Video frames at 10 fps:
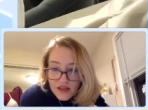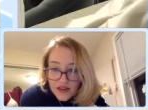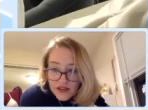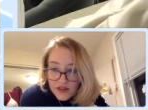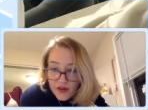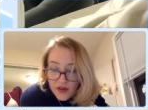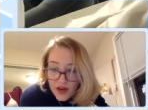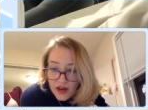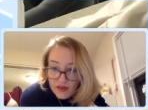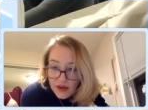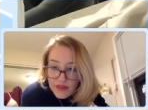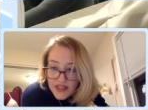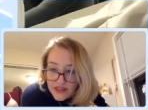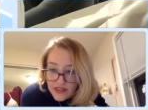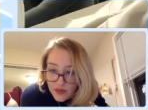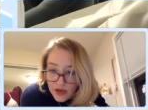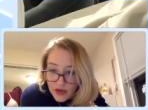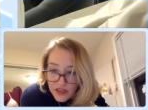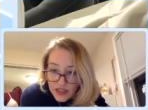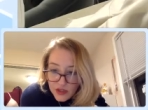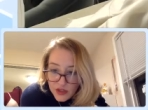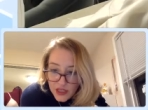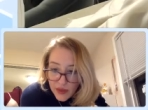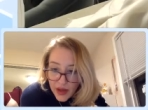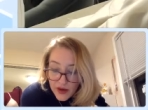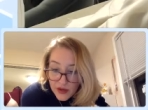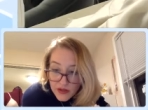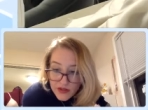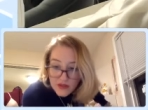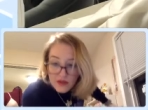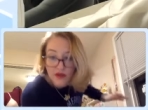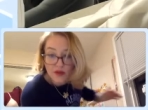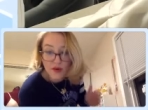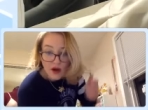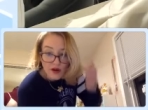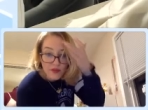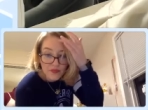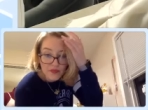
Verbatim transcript: So uh, Rabbit's asking about the intricate patterns on the bottom.